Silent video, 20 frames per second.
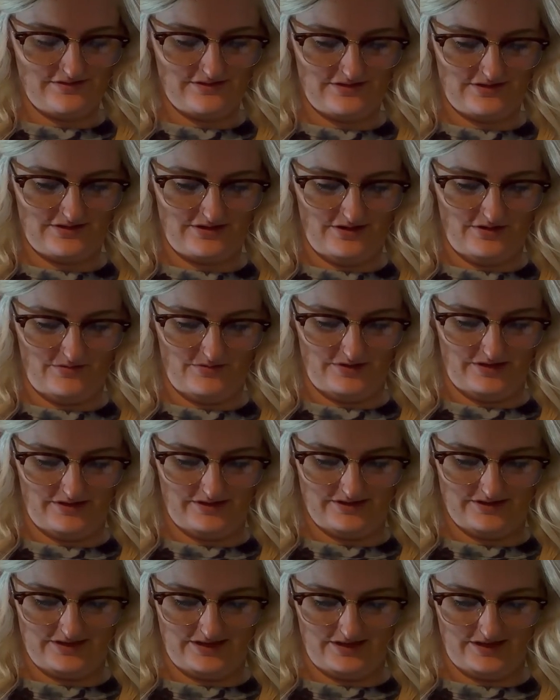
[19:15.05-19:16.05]
There's no
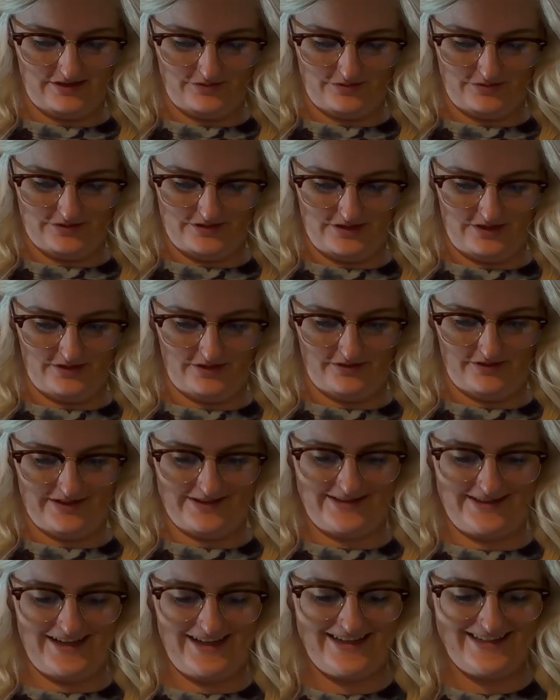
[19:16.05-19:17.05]
way that Tyler will
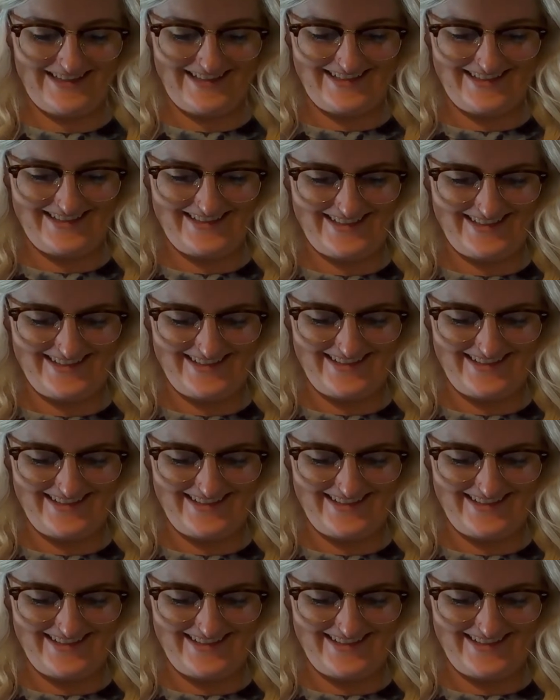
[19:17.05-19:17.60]
tolerate this.